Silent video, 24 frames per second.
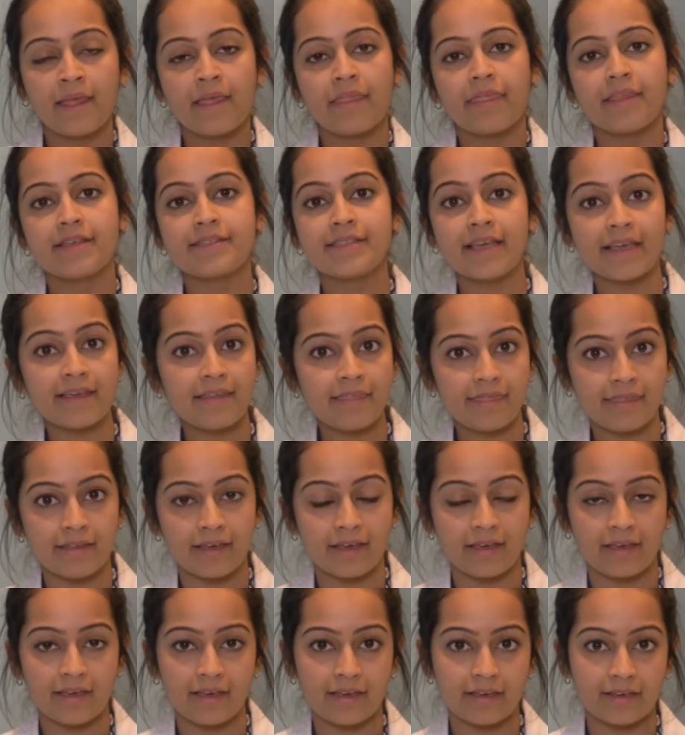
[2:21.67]
The second
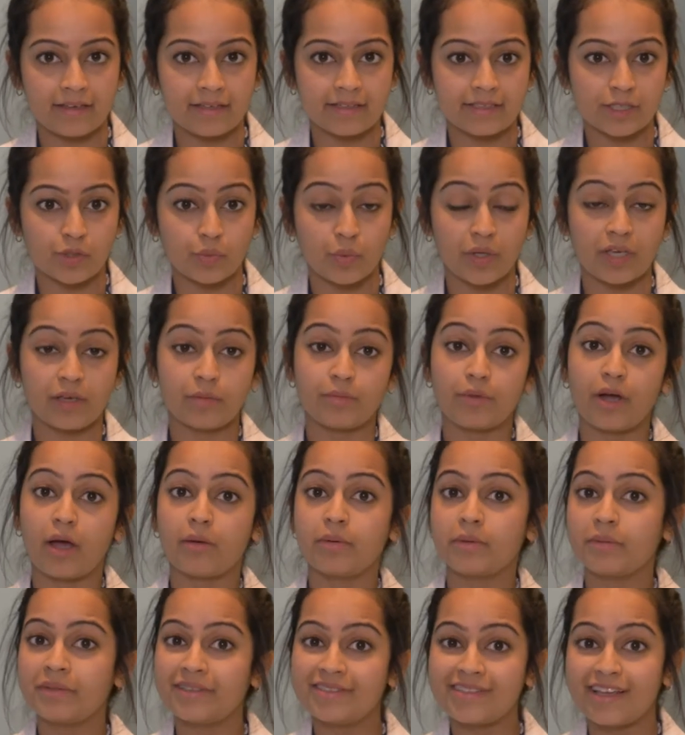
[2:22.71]
thing is we can
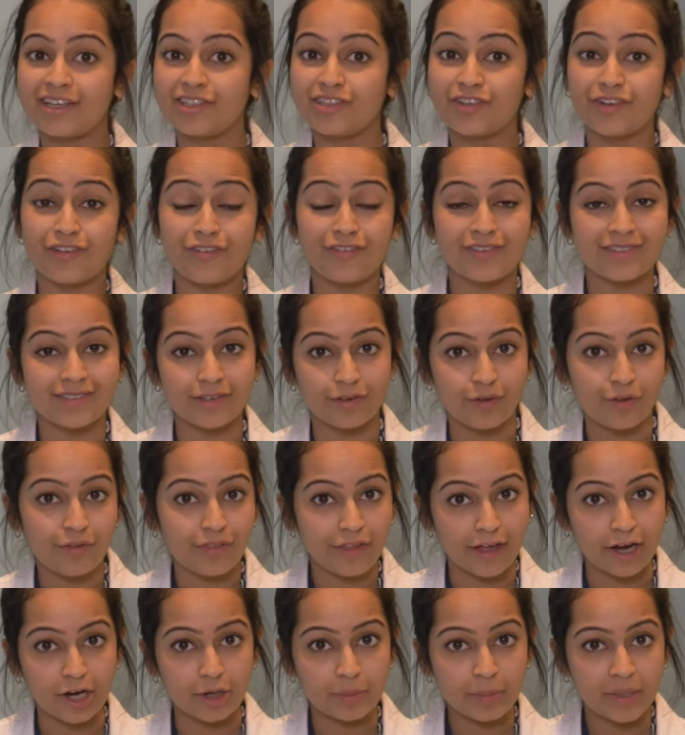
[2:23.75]
probably send you to physical
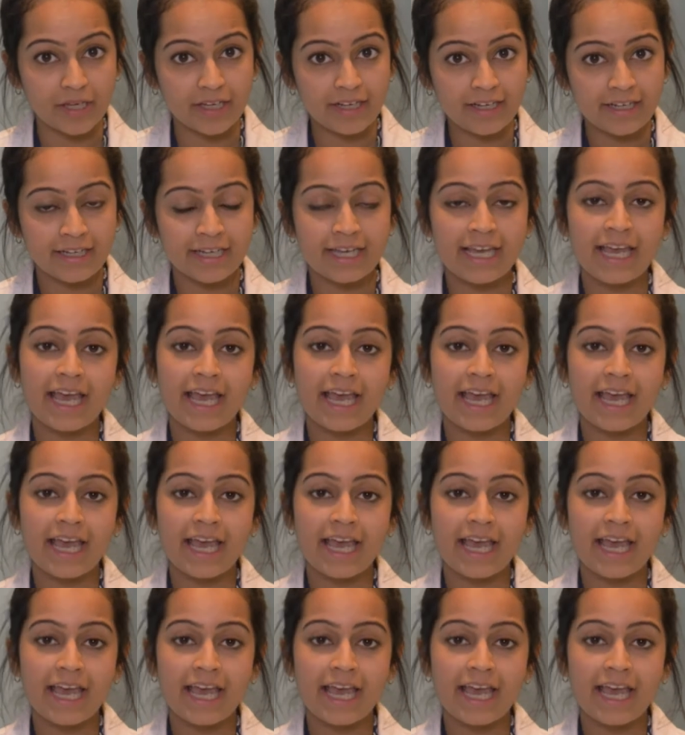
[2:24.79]
therapy,